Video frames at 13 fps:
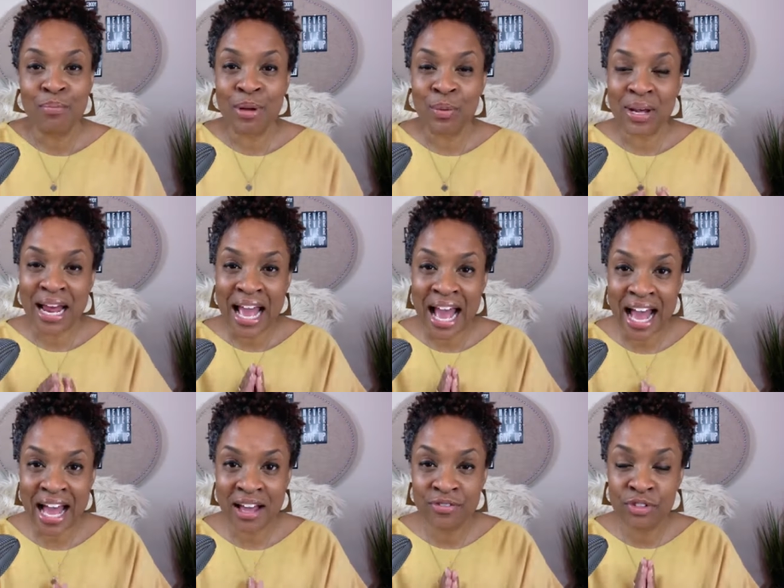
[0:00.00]
But what I
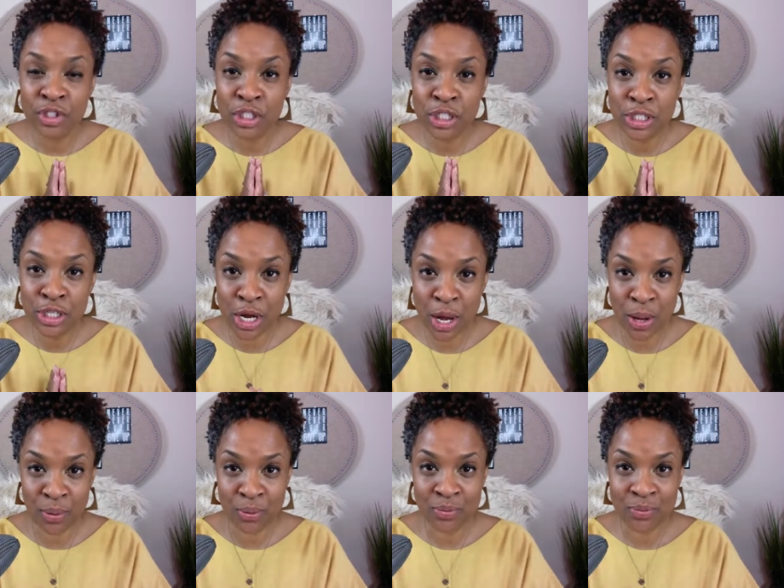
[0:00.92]
have to
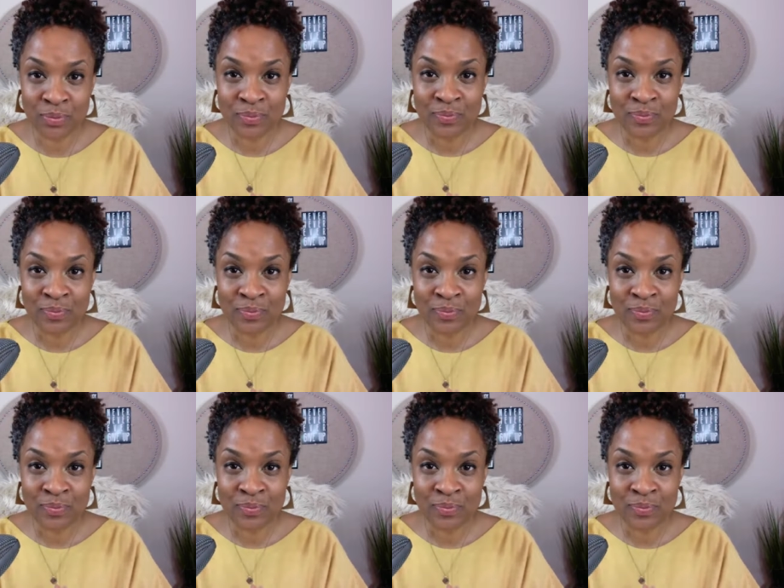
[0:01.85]
know